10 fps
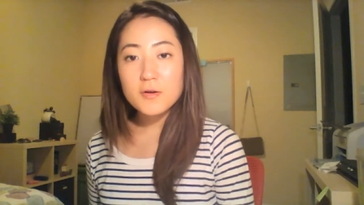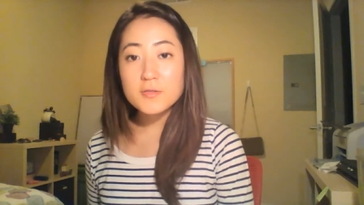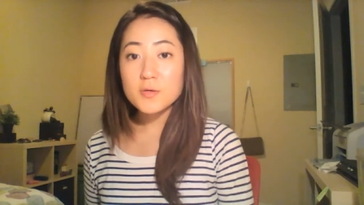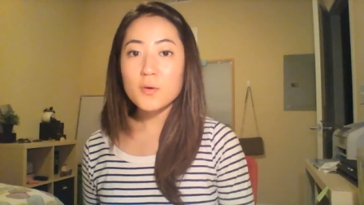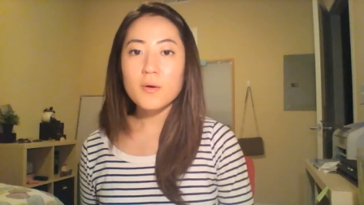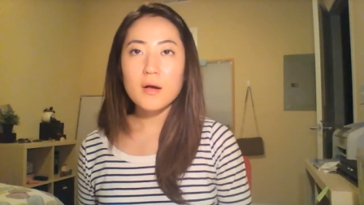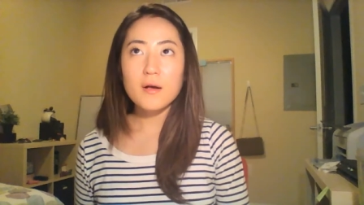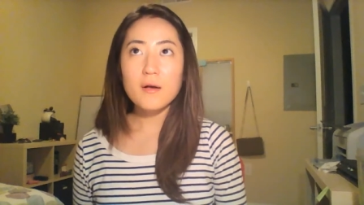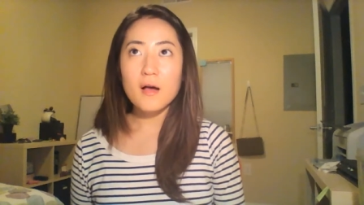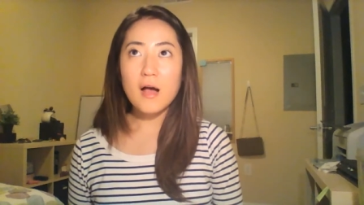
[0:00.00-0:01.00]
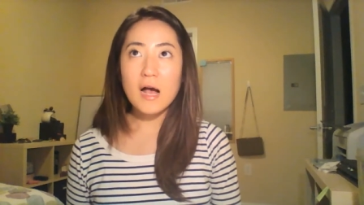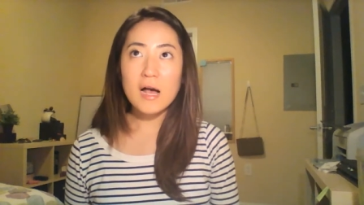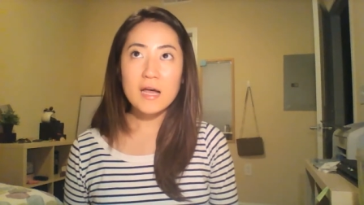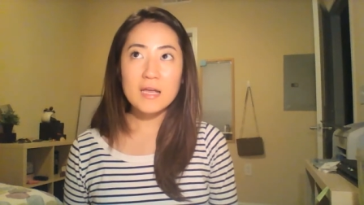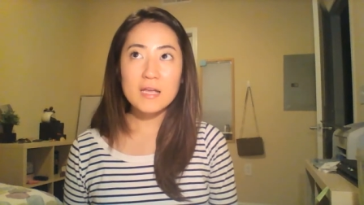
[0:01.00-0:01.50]
So
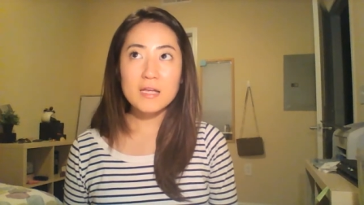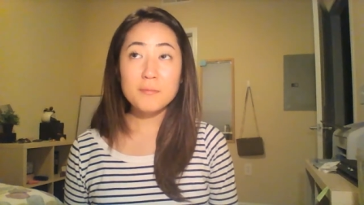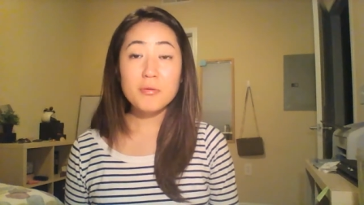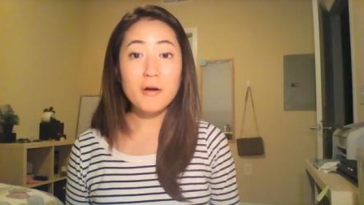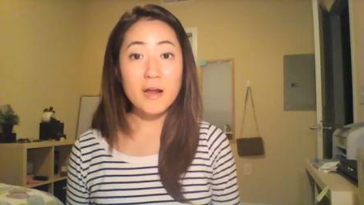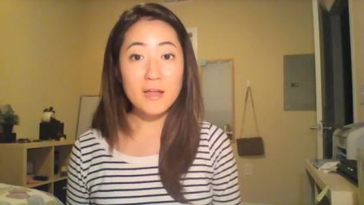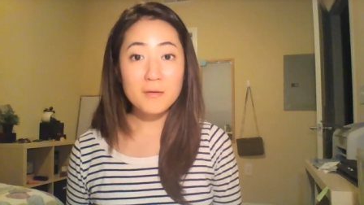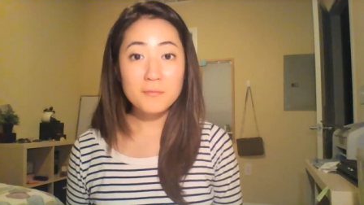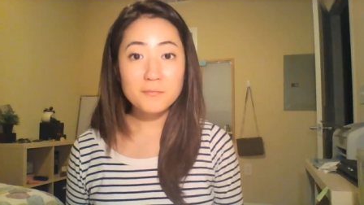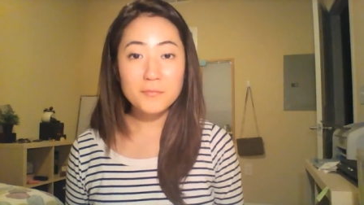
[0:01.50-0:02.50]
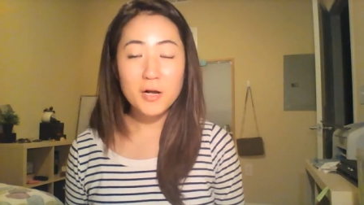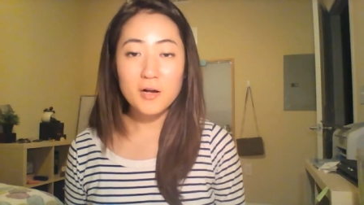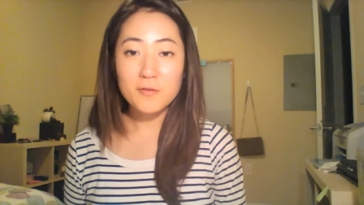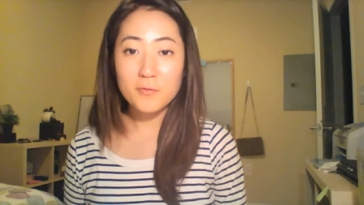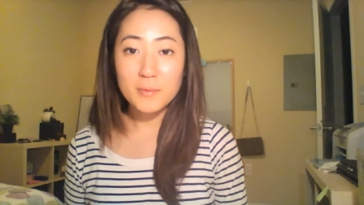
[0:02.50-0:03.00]
I pray
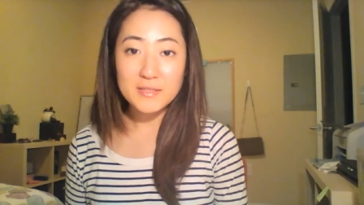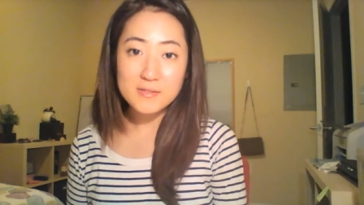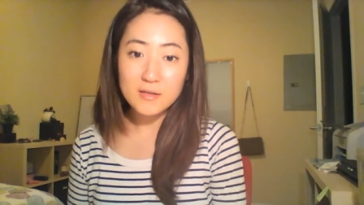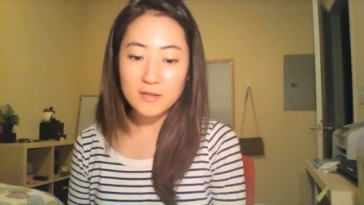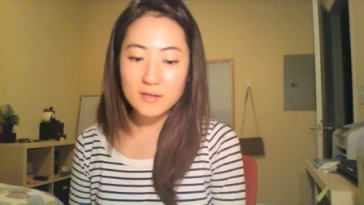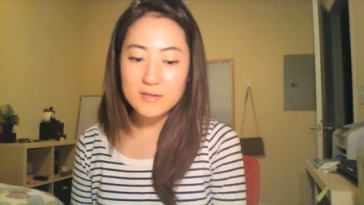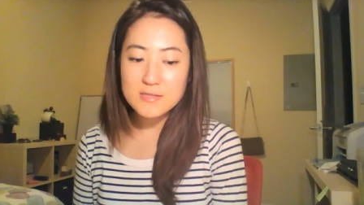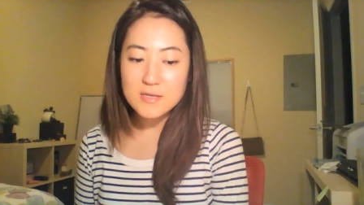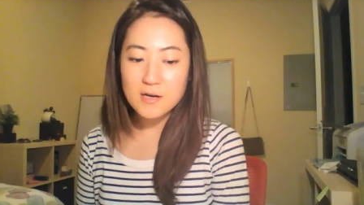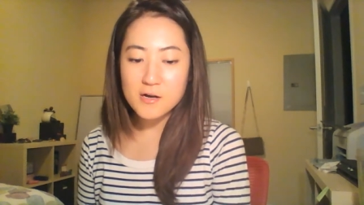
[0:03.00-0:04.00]
for my studies.